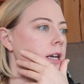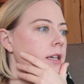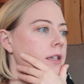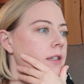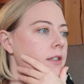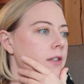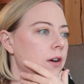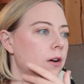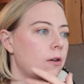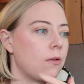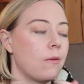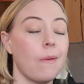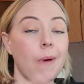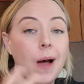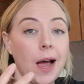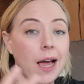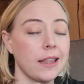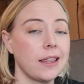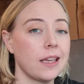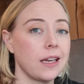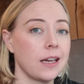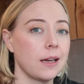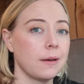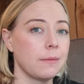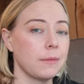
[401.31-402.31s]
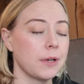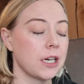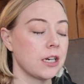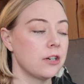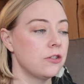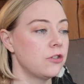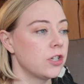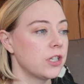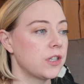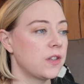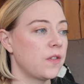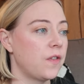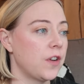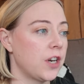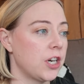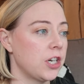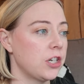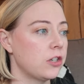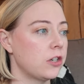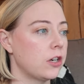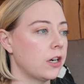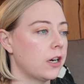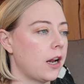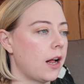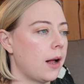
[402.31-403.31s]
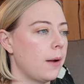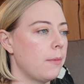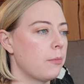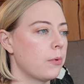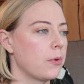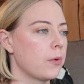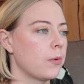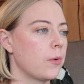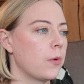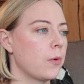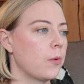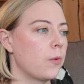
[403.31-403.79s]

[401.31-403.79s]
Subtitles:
So I think I'm gonna just finish it up,